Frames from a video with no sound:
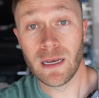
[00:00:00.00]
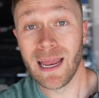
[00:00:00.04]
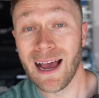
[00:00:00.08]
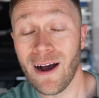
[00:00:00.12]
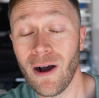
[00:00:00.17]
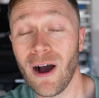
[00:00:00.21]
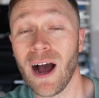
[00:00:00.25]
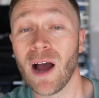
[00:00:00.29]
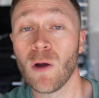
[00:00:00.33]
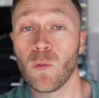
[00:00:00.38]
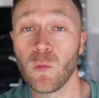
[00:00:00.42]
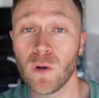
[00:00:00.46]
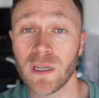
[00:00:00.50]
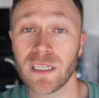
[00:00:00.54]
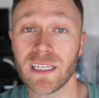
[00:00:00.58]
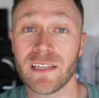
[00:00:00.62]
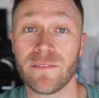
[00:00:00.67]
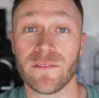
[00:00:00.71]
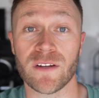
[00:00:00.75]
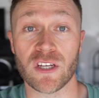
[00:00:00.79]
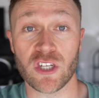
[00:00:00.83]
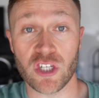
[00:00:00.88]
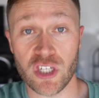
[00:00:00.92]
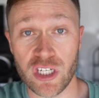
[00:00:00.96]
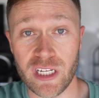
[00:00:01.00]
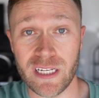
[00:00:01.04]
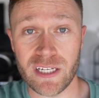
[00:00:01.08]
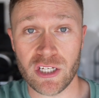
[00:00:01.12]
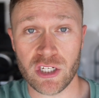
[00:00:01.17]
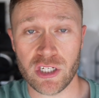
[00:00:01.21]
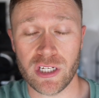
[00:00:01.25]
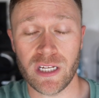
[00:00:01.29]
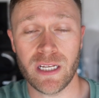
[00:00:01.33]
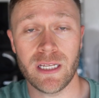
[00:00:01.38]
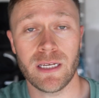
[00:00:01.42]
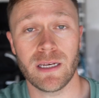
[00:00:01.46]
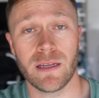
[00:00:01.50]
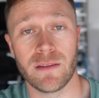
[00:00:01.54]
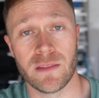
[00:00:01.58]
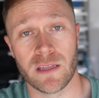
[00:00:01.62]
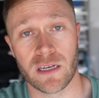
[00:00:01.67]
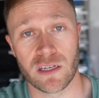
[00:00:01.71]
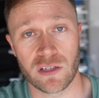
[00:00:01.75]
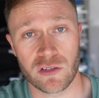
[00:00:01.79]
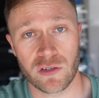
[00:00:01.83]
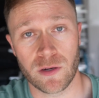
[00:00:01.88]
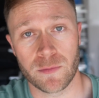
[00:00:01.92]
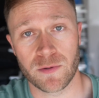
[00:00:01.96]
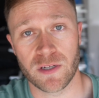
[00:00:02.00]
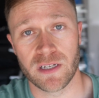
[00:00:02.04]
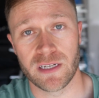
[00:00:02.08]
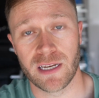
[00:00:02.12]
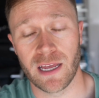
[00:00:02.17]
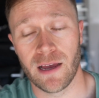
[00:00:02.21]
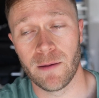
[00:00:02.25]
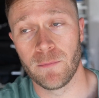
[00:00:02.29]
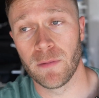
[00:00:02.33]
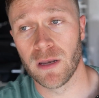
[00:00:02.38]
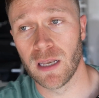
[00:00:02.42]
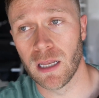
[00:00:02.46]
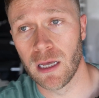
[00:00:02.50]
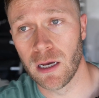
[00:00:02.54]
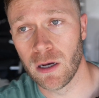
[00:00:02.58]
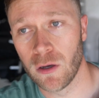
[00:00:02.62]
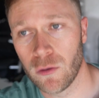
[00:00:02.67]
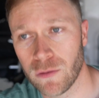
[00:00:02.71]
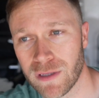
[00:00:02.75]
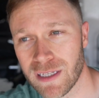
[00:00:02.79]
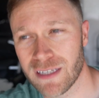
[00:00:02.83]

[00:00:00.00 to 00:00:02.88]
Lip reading: Now, I will leave a cheat sheet in the description down below.